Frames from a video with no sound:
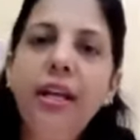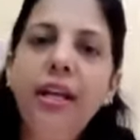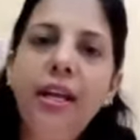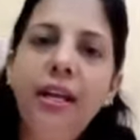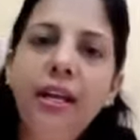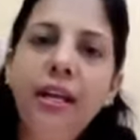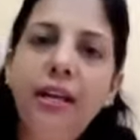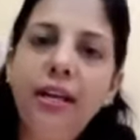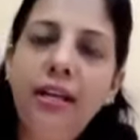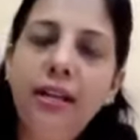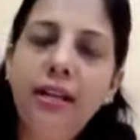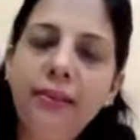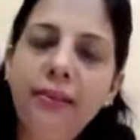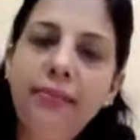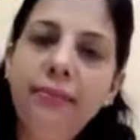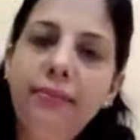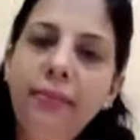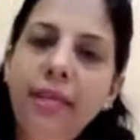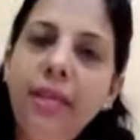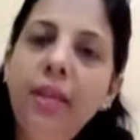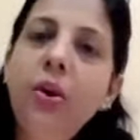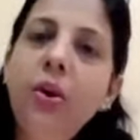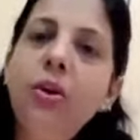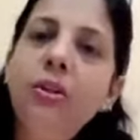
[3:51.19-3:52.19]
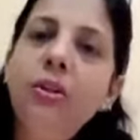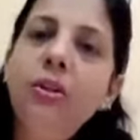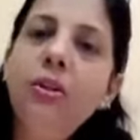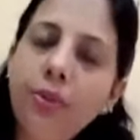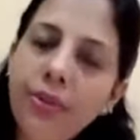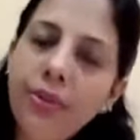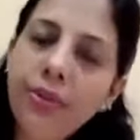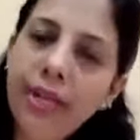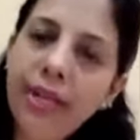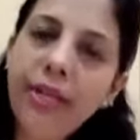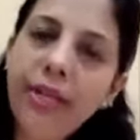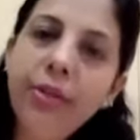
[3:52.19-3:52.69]
They
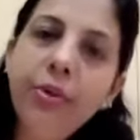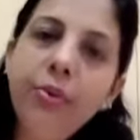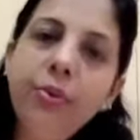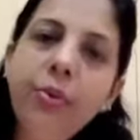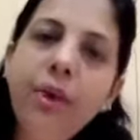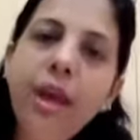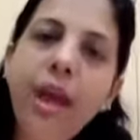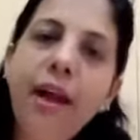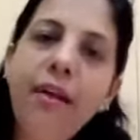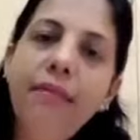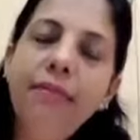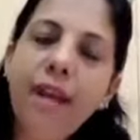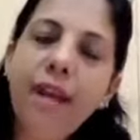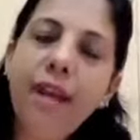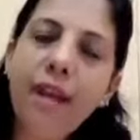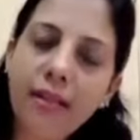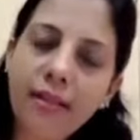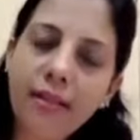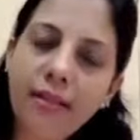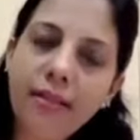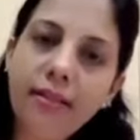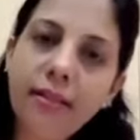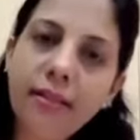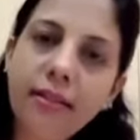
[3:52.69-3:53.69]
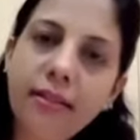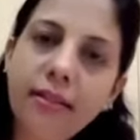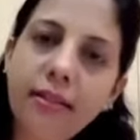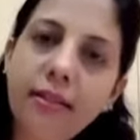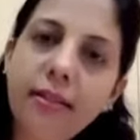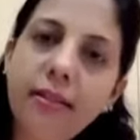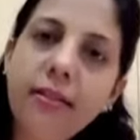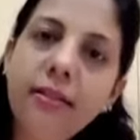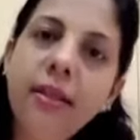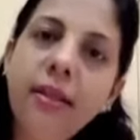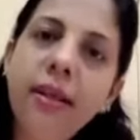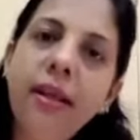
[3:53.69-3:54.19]
also tend to have dark
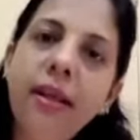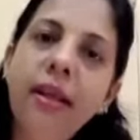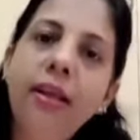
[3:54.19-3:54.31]
circles.